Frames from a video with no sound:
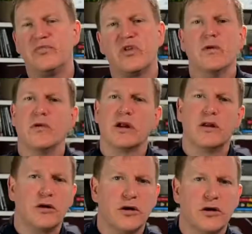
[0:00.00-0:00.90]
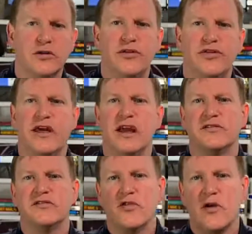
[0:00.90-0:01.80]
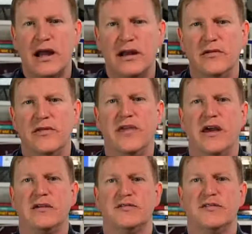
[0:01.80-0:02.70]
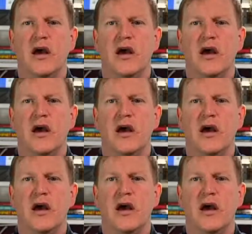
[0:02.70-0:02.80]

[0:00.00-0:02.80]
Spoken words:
We want to learn new things, try new things,